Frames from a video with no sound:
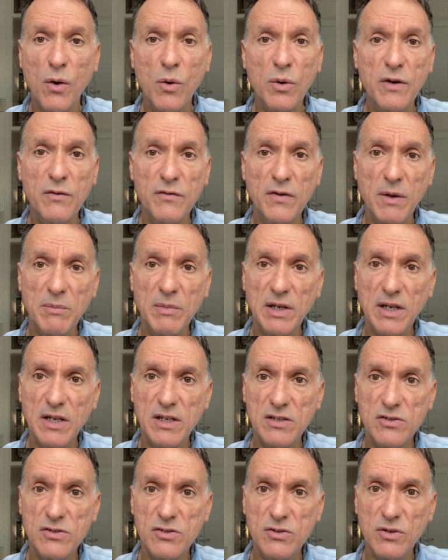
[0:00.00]
or a family
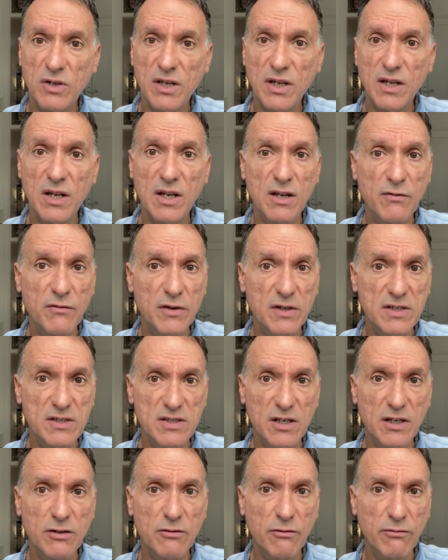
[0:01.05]
history in a
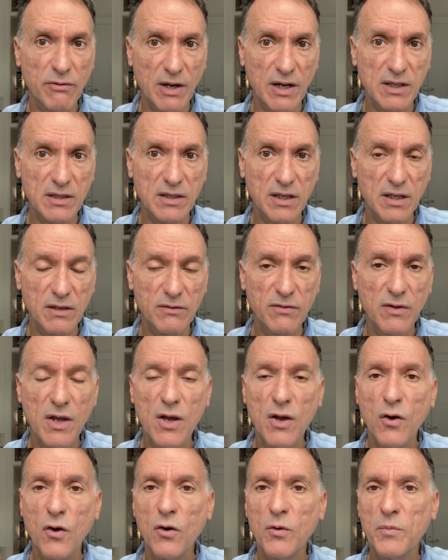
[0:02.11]
first-degree relative
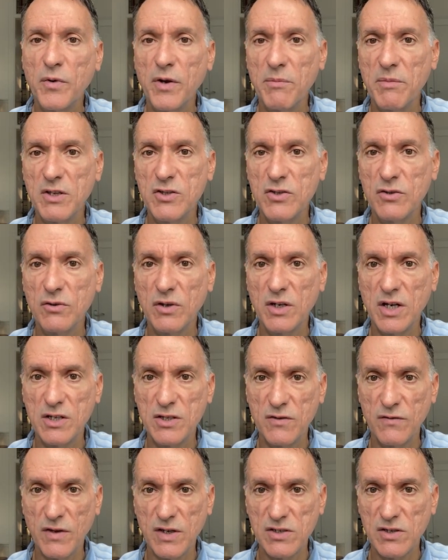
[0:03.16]
or premature
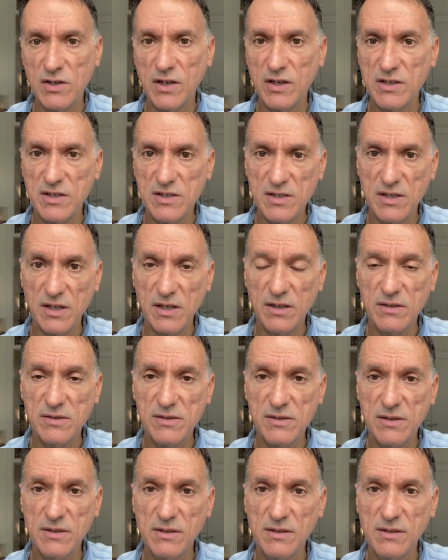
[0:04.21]
cardiovascular
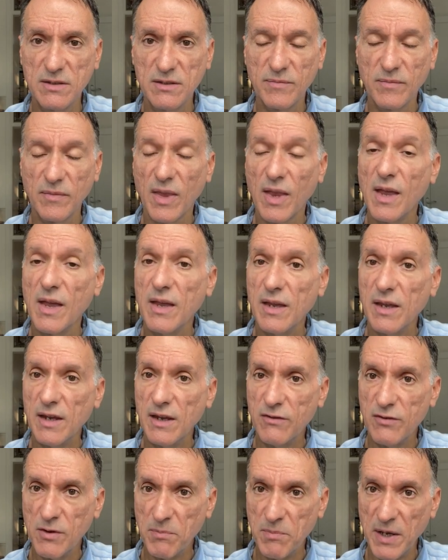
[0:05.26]
disease.
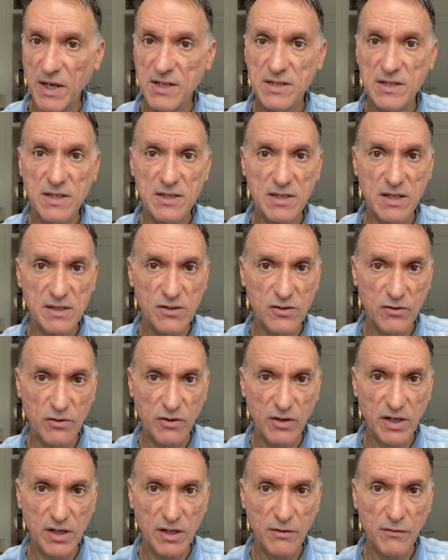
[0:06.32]
If the patient has
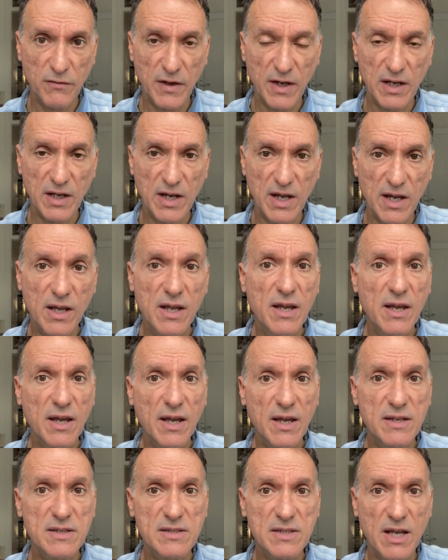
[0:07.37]
chronic heart failure,
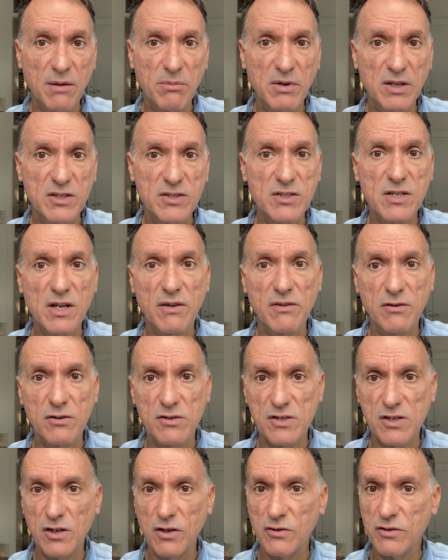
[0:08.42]
established
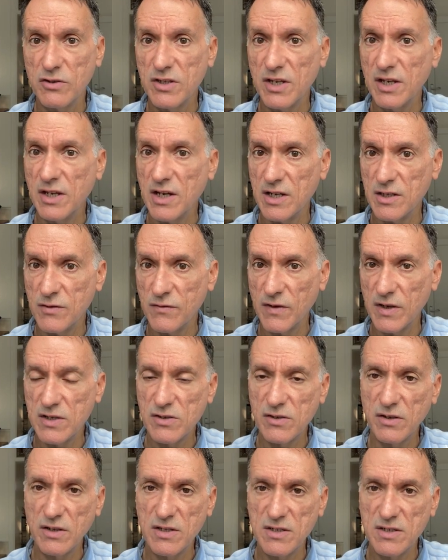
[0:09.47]
atherosclerotic
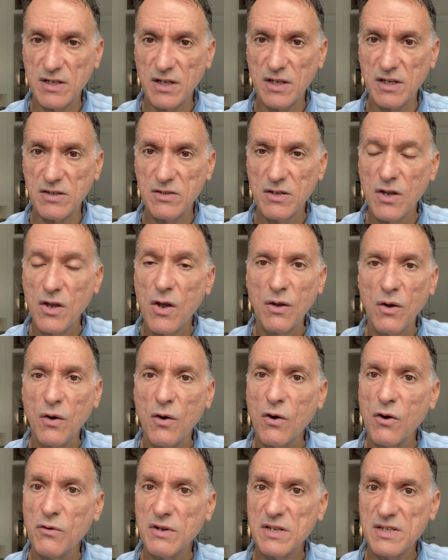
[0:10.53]
cardiovascular disease,
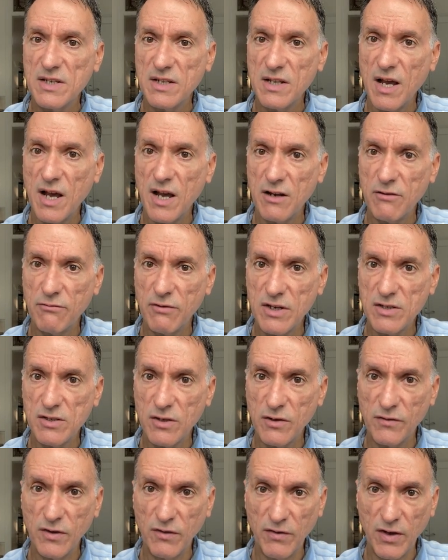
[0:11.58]
or is at high risk
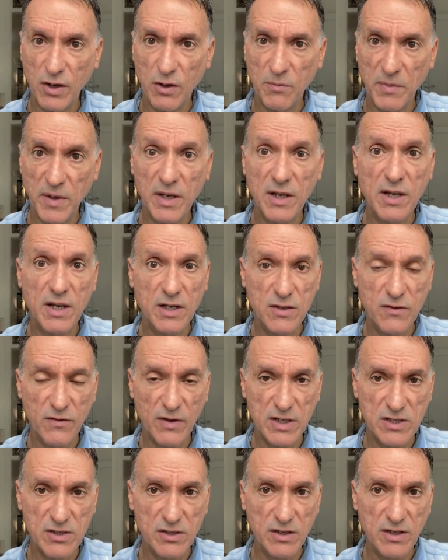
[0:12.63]
of developing
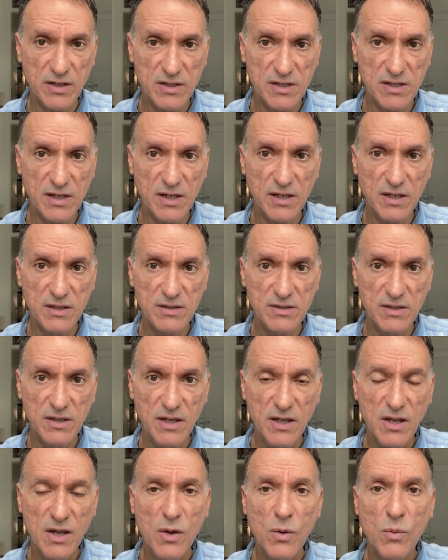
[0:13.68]
cardiovascular disease,
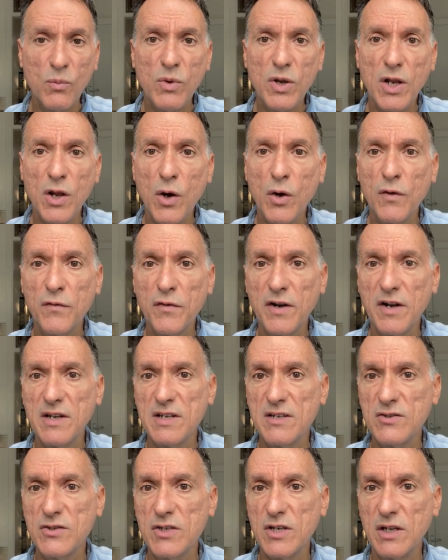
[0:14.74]
we offer an
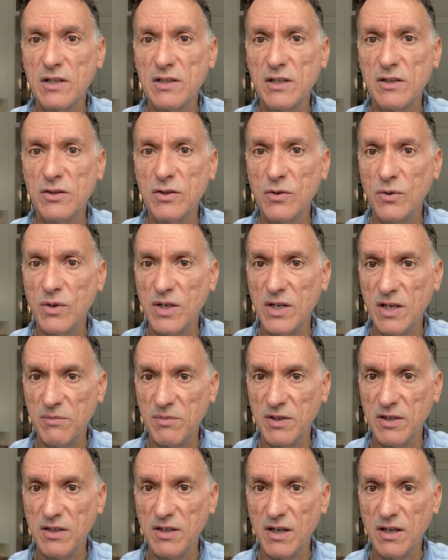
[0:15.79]
SGLT2
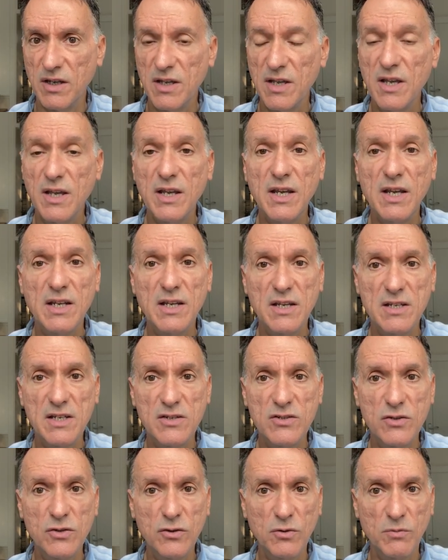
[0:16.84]
inhibitor in
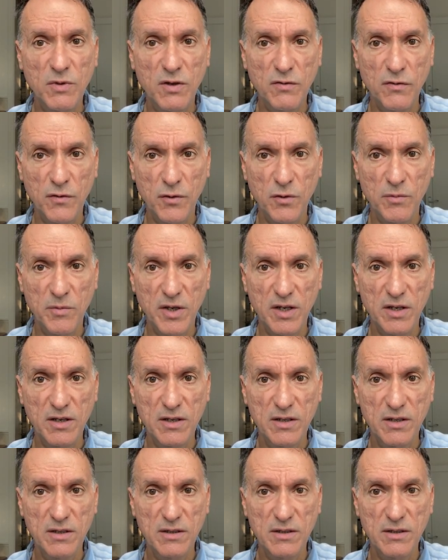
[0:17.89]
addition to metformin
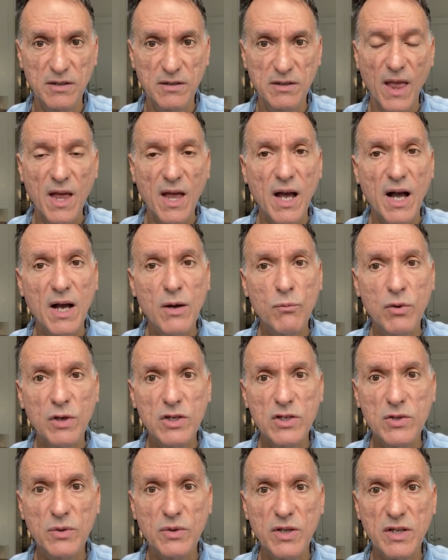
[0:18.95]
and will
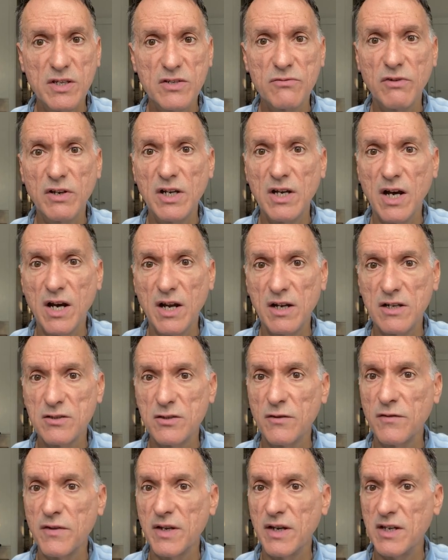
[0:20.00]
do this regardless
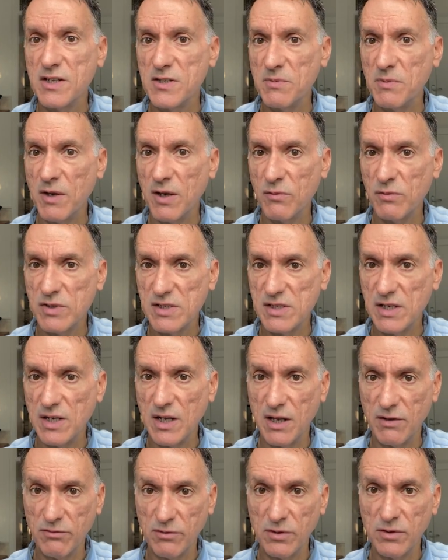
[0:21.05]
of their HbA1c
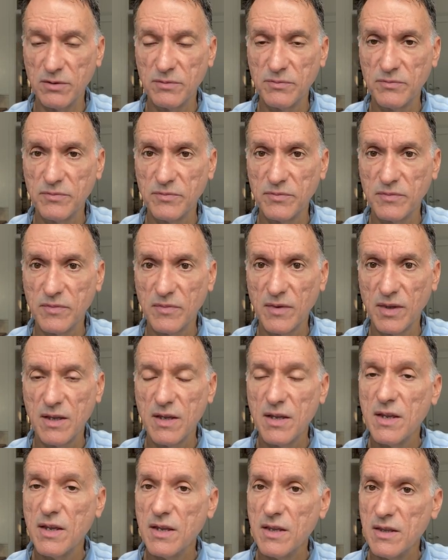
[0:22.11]
level.
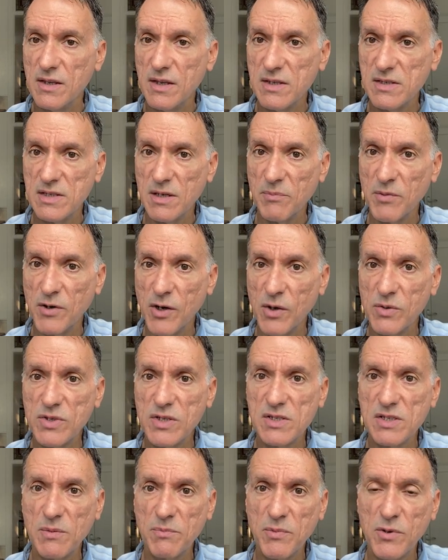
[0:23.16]
This approach
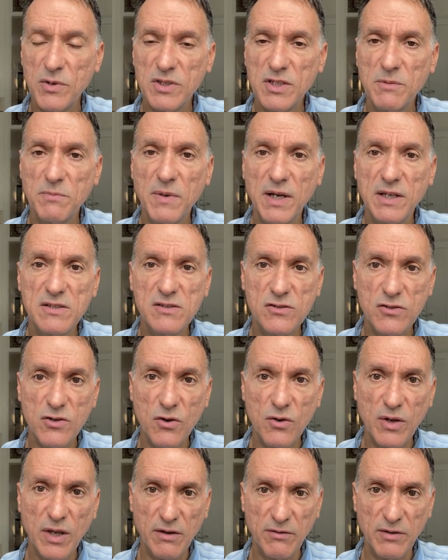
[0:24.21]
is supported by
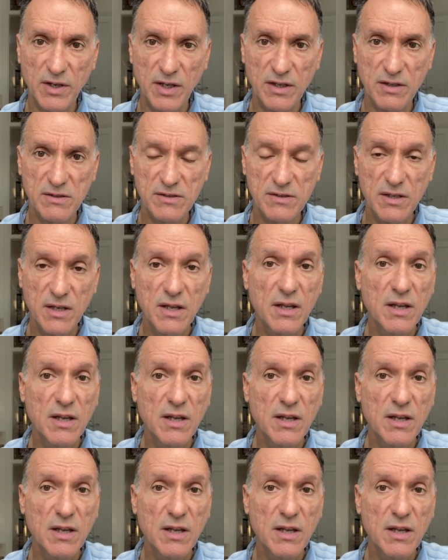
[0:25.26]
strong evidence.